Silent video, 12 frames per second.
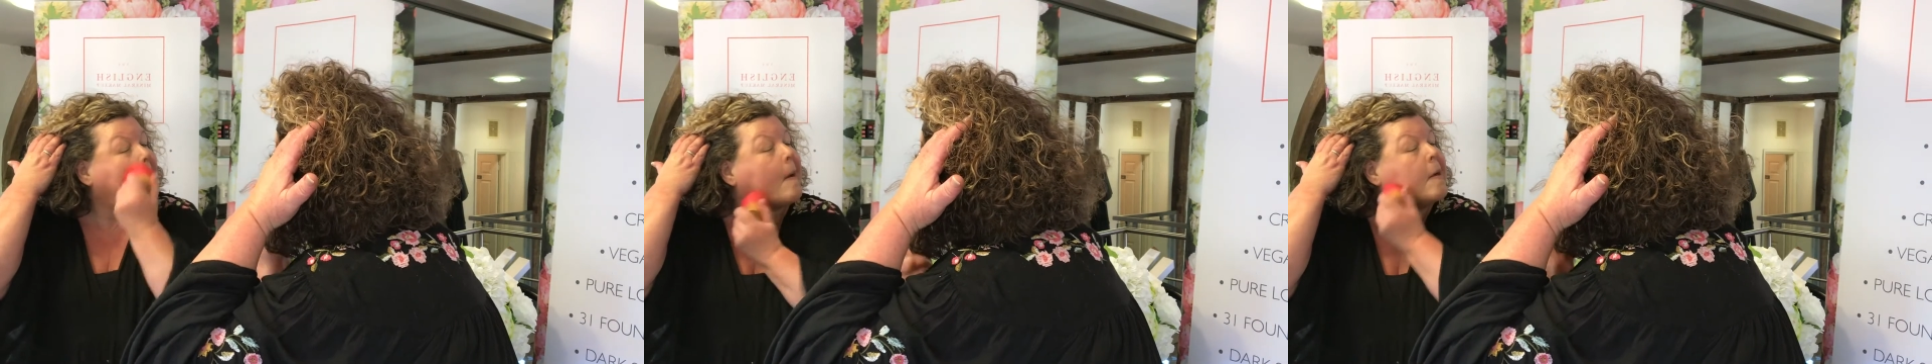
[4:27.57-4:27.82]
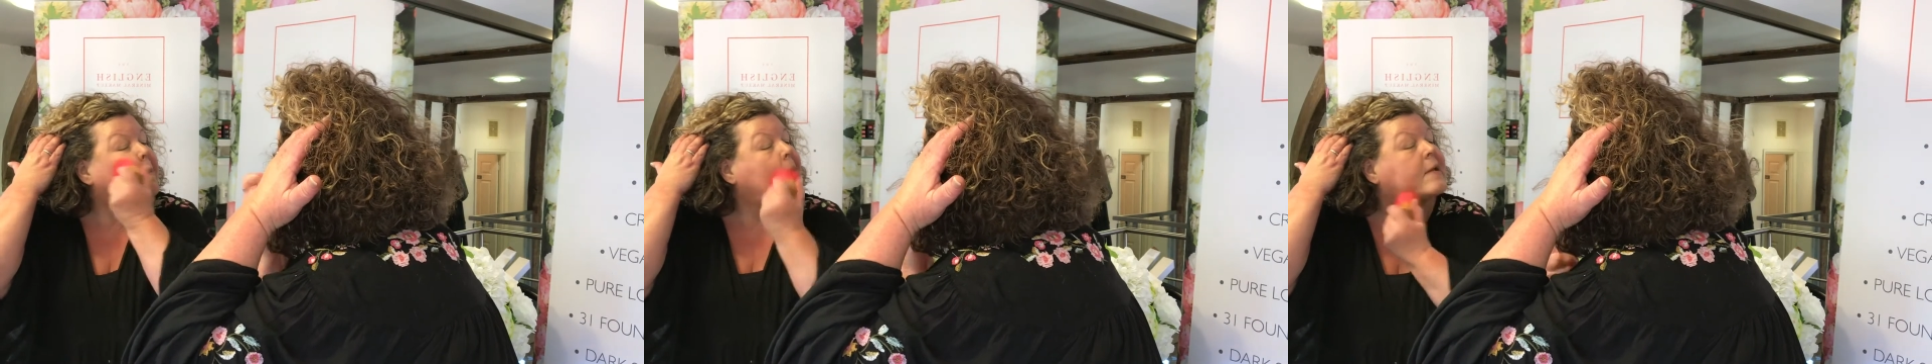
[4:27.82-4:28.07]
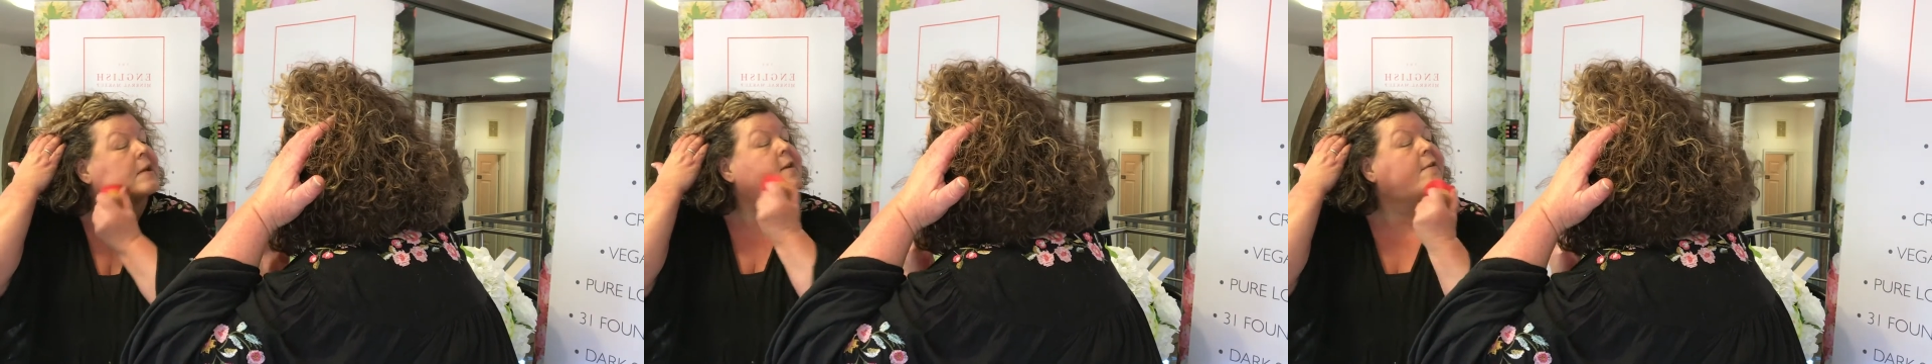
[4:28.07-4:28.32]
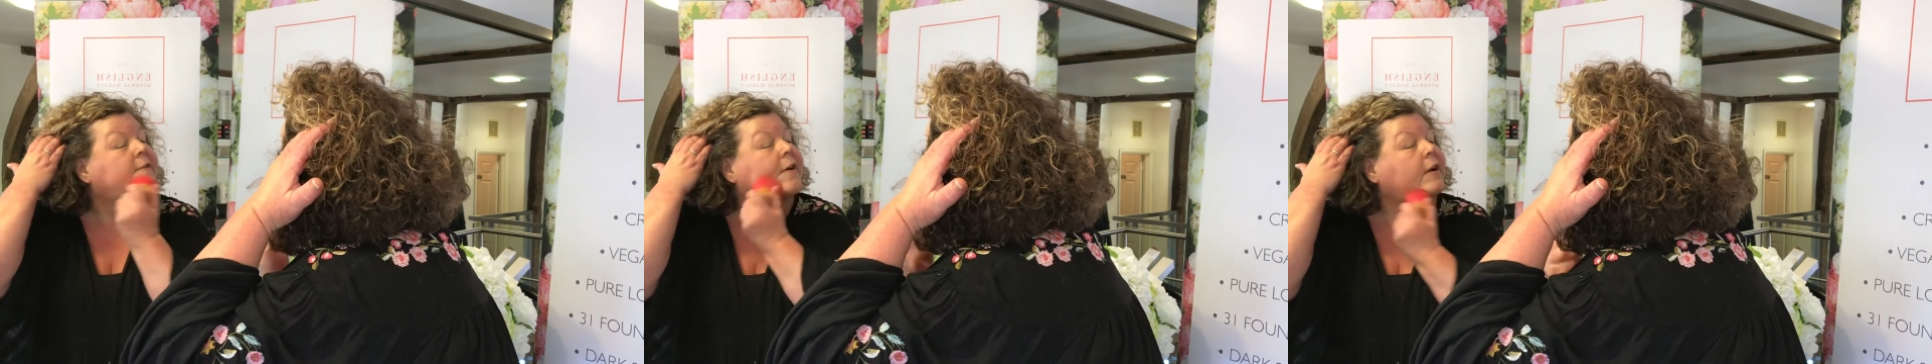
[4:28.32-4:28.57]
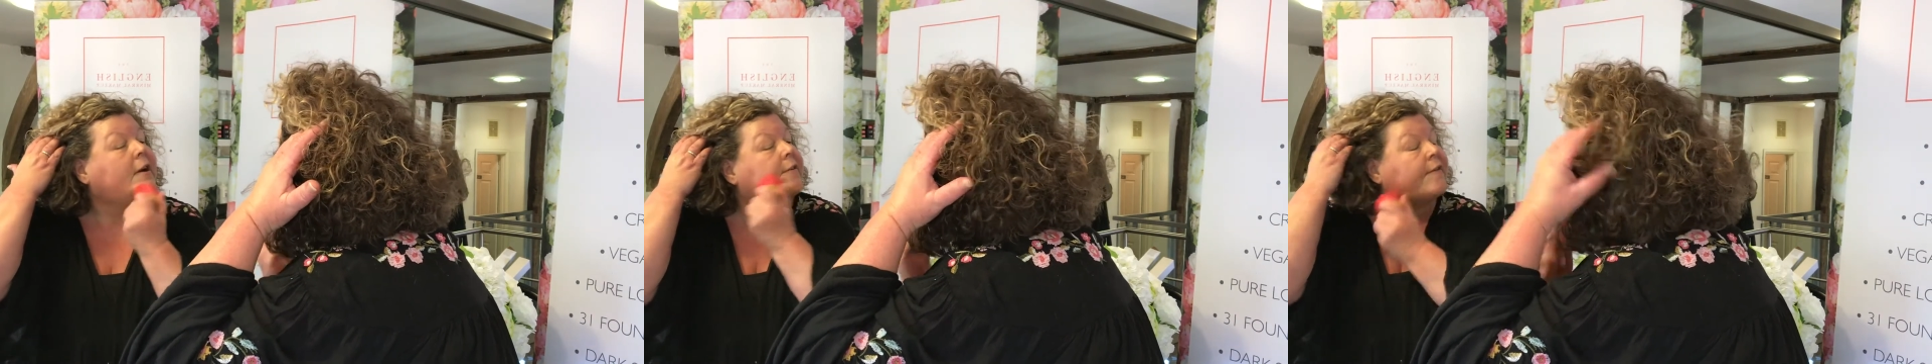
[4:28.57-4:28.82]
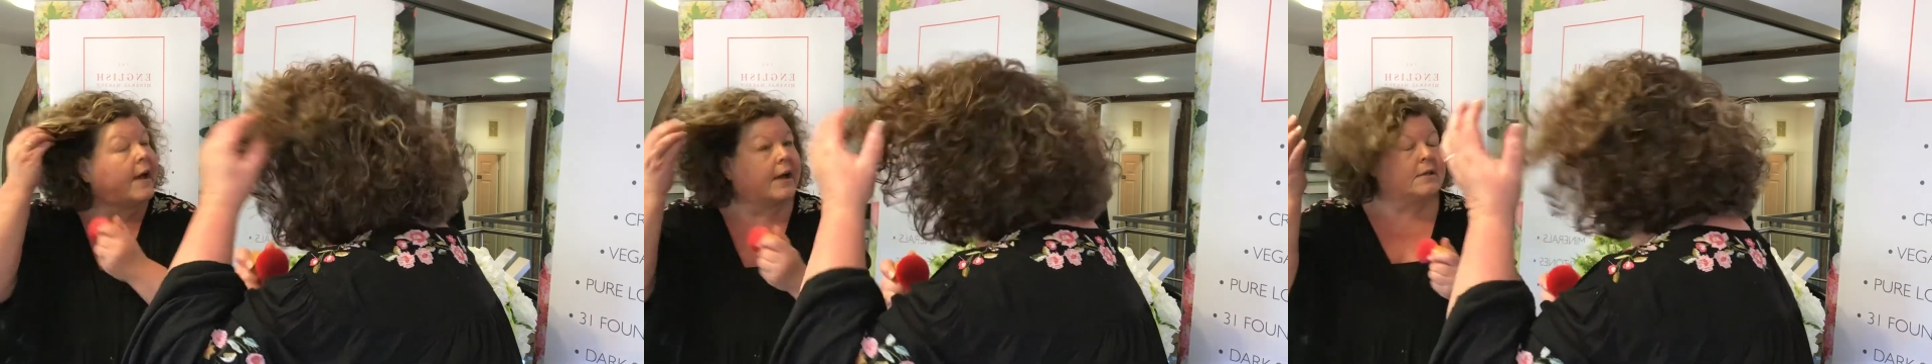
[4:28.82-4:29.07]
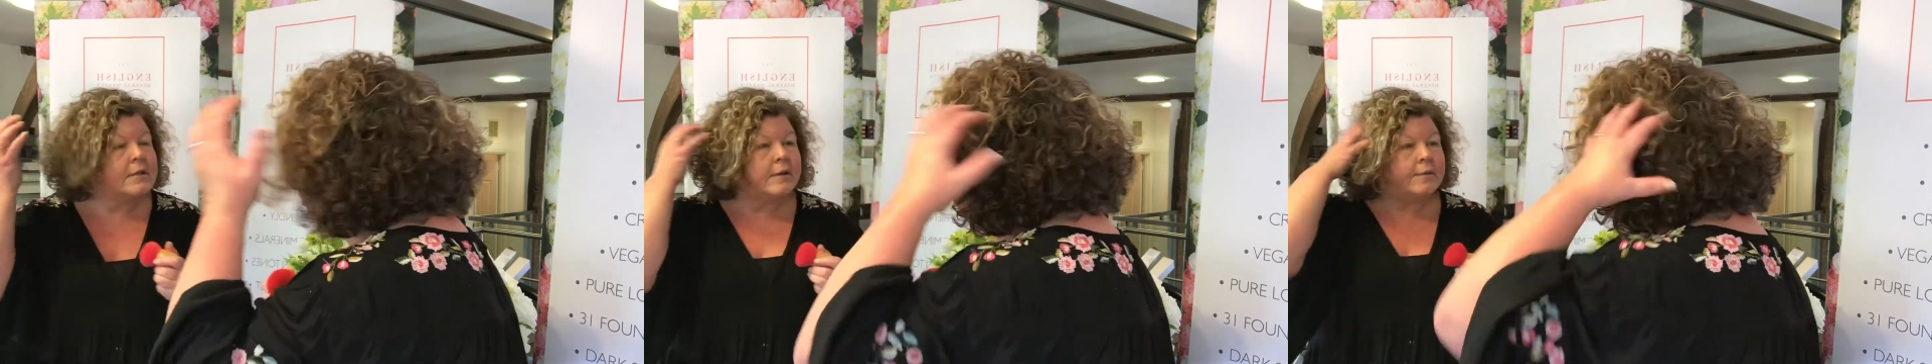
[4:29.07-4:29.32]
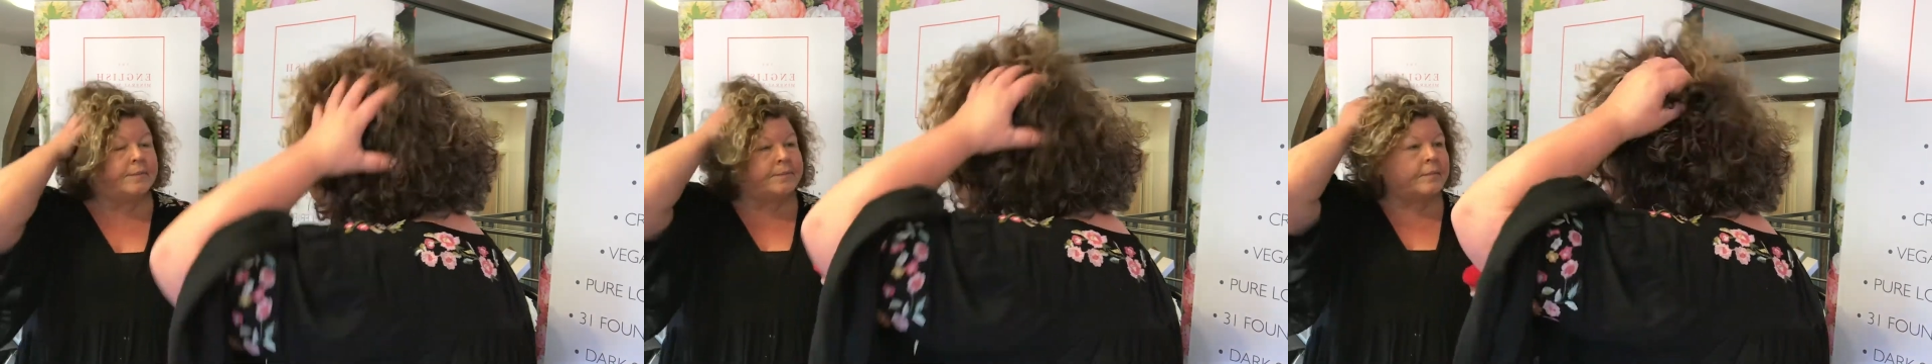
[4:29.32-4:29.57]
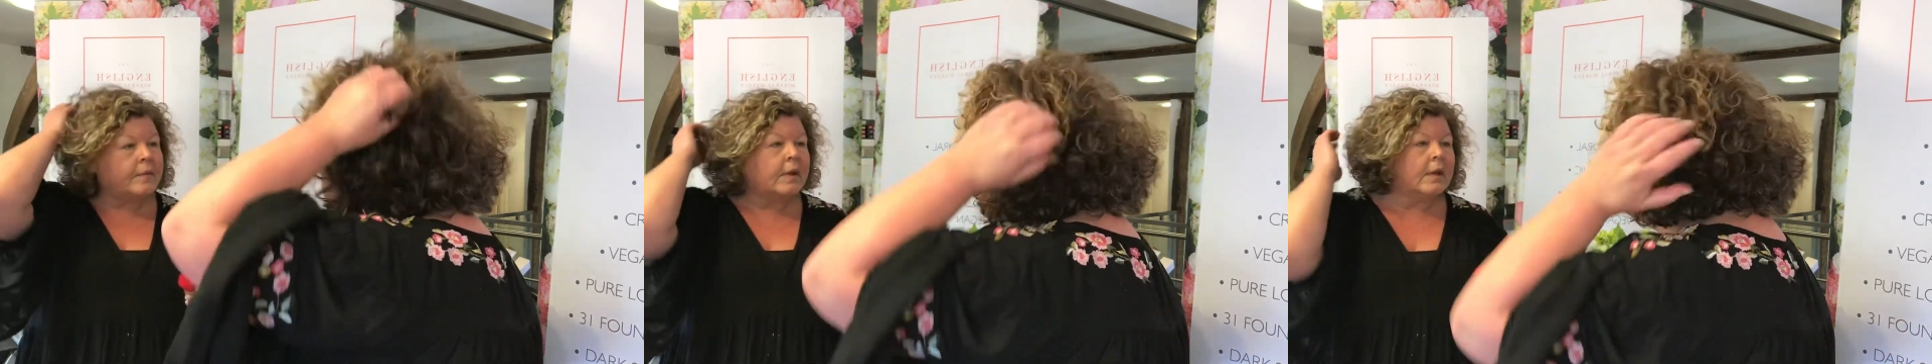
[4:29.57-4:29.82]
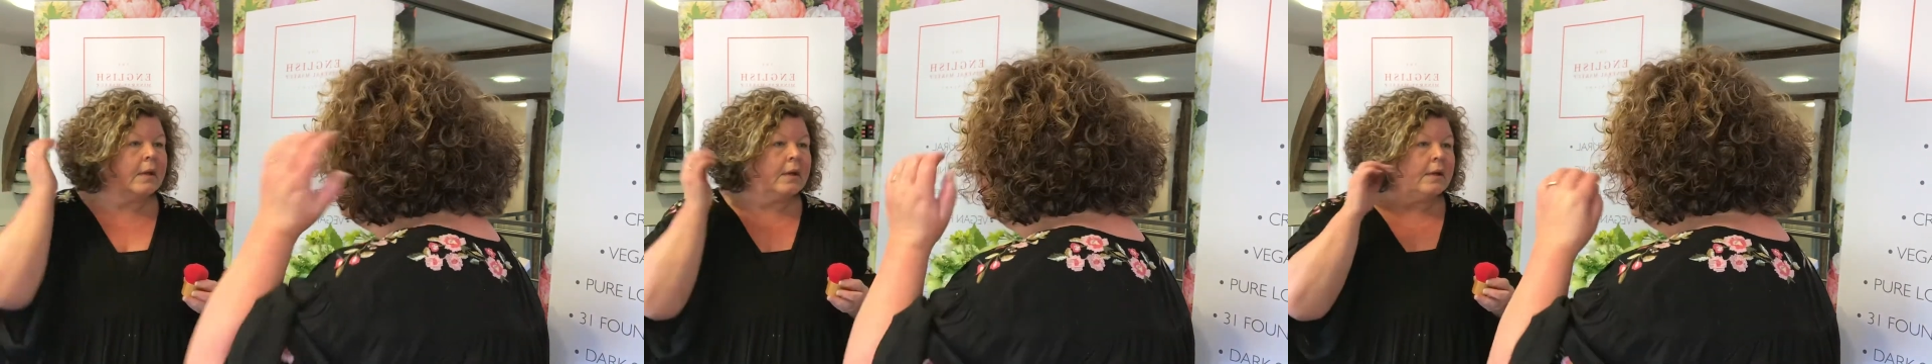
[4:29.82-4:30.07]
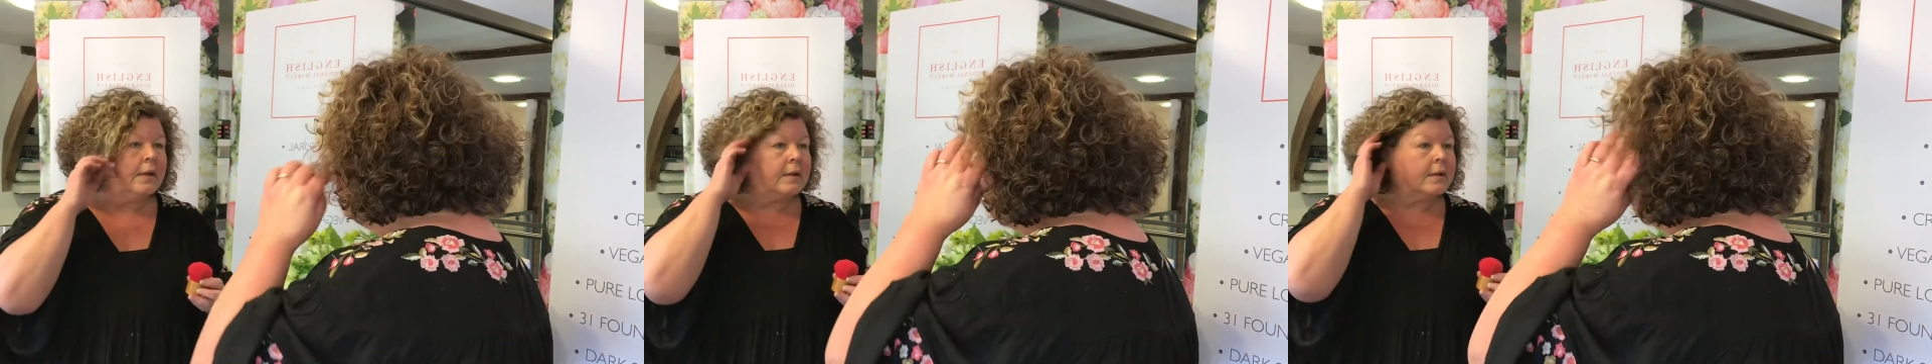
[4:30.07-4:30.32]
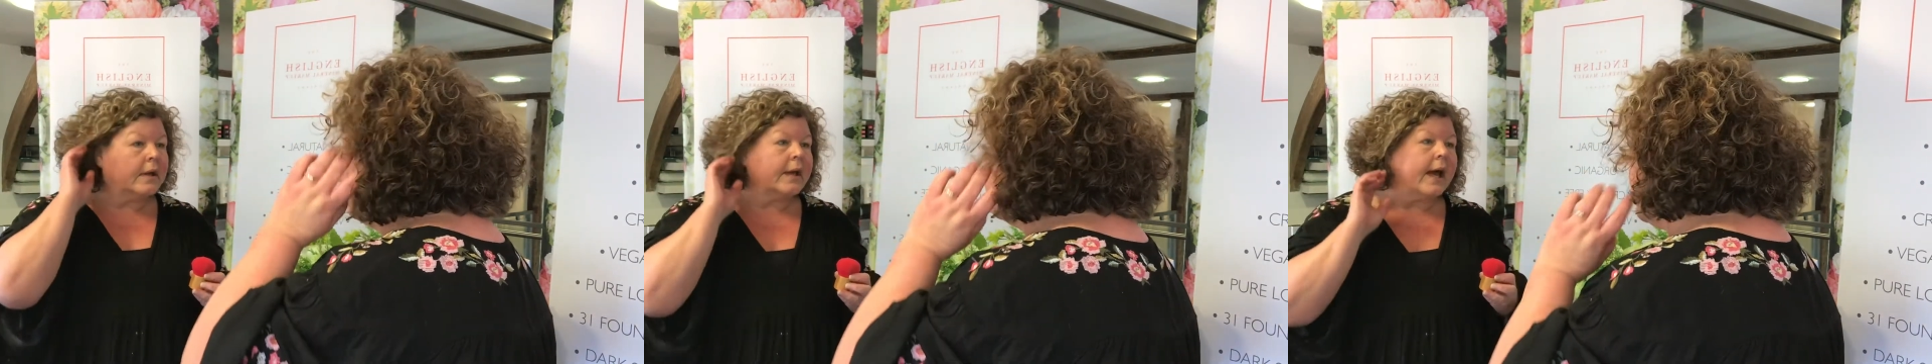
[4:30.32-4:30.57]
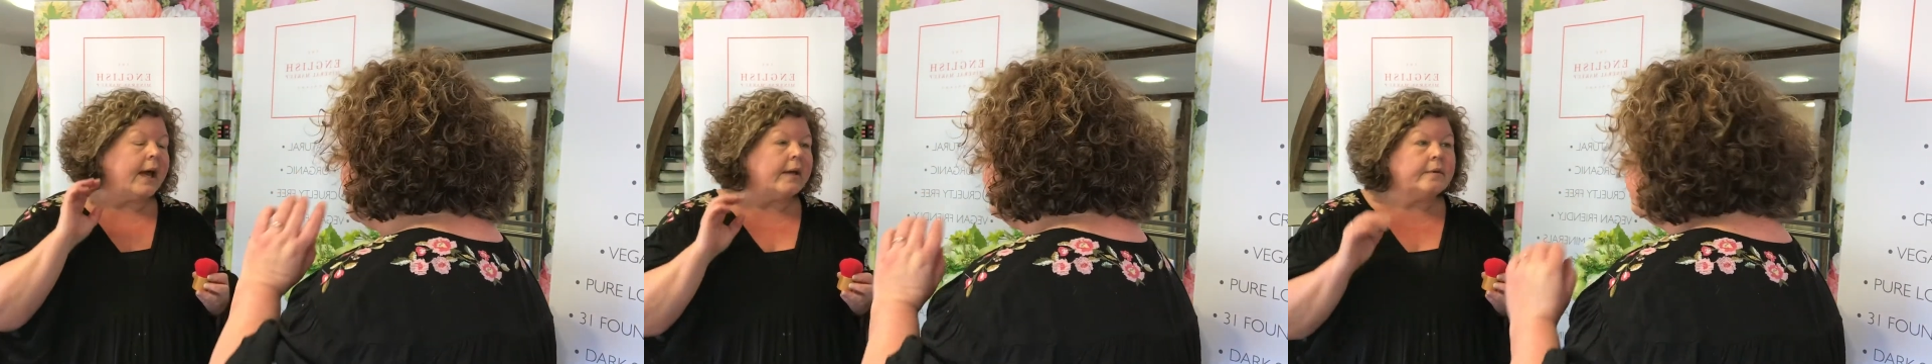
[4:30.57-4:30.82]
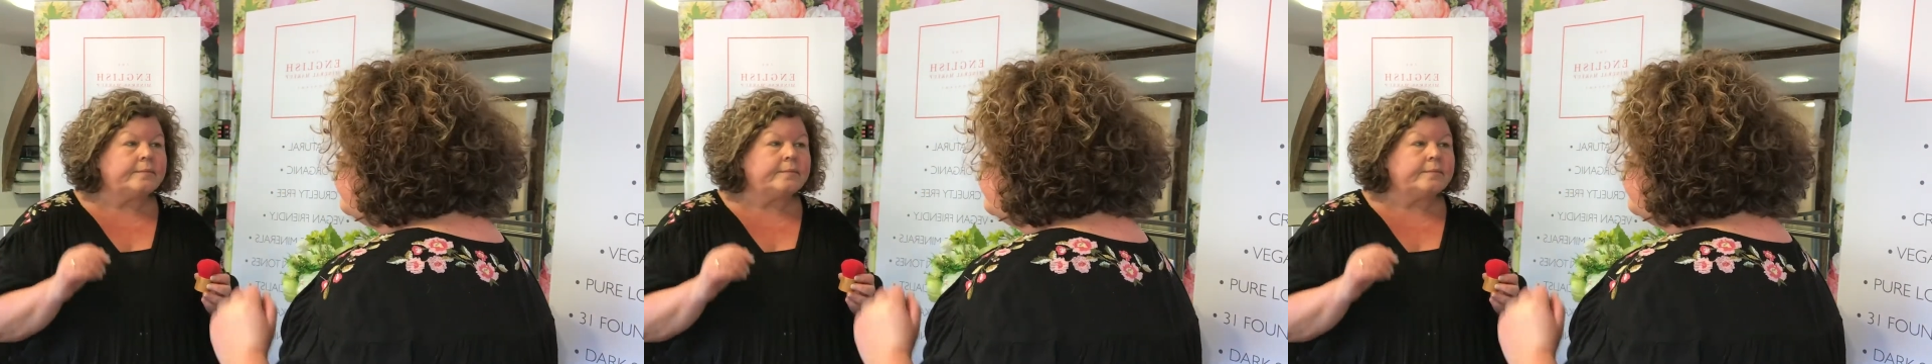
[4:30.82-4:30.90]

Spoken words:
the better you'll feel an effect. Okay,